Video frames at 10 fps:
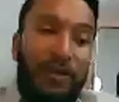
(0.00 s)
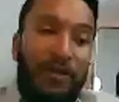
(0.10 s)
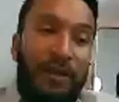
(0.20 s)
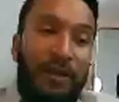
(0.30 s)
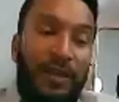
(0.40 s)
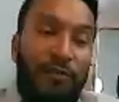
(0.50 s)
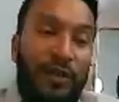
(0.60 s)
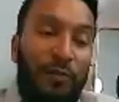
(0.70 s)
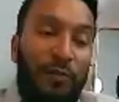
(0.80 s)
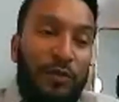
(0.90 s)
an
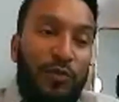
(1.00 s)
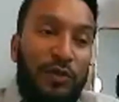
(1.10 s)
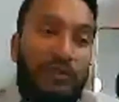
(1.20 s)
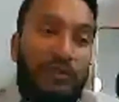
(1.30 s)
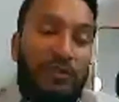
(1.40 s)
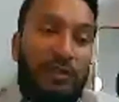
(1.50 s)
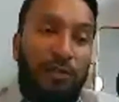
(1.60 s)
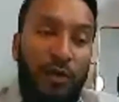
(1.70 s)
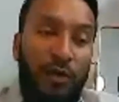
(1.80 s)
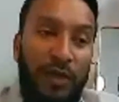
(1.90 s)
area which was
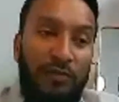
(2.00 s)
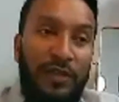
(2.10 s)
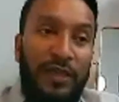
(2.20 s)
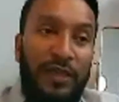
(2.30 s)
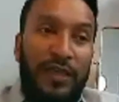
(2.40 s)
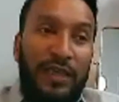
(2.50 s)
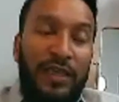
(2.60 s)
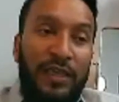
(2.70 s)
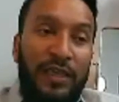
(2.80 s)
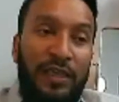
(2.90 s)
deprived.
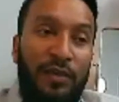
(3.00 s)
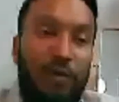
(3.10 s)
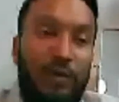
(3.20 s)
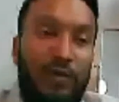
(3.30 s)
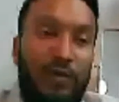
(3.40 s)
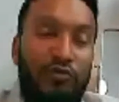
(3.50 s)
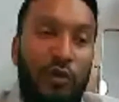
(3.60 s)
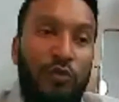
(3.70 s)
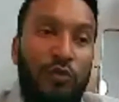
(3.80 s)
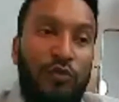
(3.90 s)
He
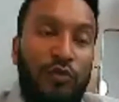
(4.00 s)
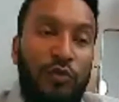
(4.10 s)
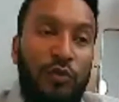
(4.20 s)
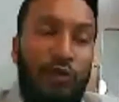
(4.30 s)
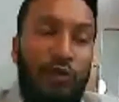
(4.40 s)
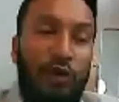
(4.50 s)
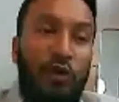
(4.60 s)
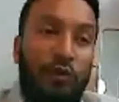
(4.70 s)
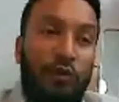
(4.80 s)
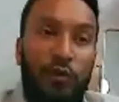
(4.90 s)
struggle to
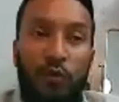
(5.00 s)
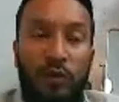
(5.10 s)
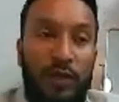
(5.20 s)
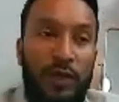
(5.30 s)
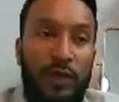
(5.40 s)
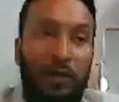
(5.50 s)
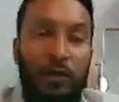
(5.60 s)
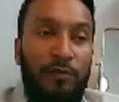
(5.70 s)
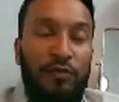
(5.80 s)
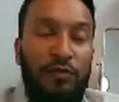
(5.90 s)
go through
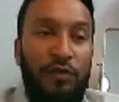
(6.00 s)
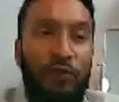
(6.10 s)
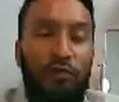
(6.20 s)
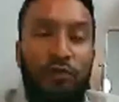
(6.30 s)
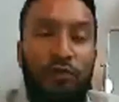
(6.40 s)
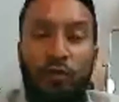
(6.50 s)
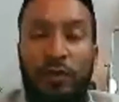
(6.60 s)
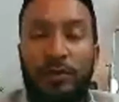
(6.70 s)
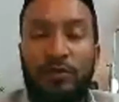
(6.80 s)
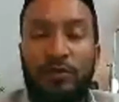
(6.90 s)
the
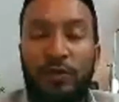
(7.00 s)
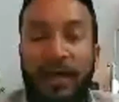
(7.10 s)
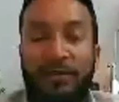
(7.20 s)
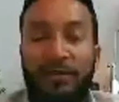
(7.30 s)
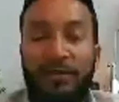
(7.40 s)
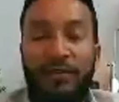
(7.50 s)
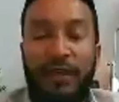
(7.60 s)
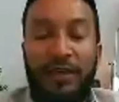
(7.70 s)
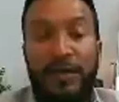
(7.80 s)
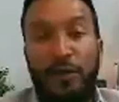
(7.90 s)
rigors of life,
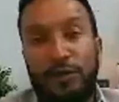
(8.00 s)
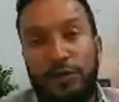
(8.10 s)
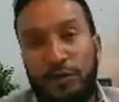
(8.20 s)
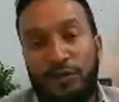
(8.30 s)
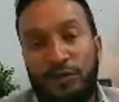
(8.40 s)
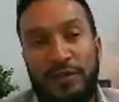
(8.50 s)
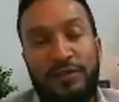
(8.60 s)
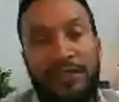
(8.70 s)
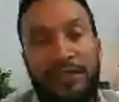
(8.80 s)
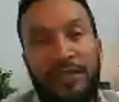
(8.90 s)
then going to
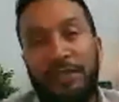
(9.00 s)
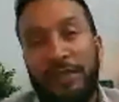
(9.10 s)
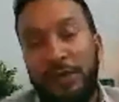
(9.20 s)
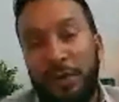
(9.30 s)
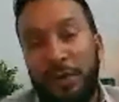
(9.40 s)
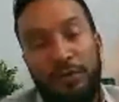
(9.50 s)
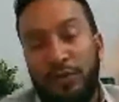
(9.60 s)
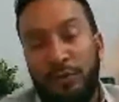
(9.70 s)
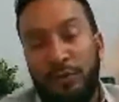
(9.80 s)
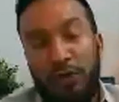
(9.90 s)
university and then come up
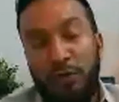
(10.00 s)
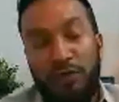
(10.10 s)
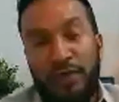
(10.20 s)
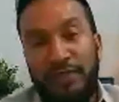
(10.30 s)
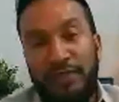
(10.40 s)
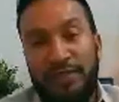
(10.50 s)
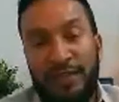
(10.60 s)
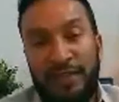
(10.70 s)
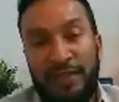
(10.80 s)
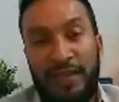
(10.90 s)
with so many qualifications
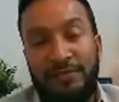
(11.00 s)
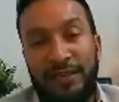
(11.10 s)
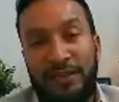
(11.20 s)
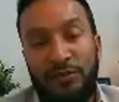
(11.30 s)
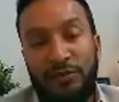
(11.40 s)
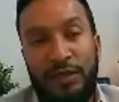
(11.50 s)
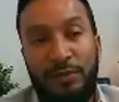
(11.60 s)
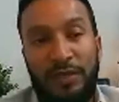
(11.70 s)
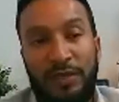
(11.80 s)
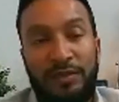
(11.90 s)
that he has, and
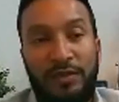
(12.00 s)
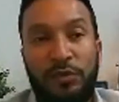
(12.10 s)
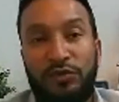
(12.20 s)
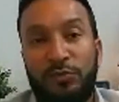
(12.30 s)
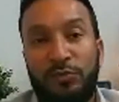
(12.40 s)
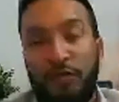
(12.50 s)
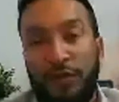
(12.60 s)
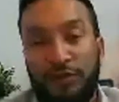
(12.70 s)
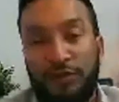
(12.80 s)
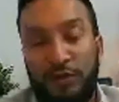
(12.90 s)
today being the principal
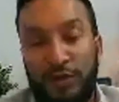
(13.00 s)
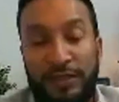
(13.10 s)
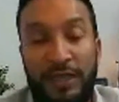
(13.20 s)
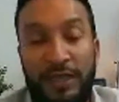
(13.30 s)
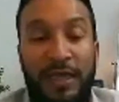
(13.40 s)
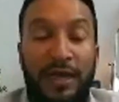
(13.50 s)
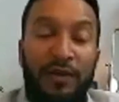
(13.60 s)
of Nelson College.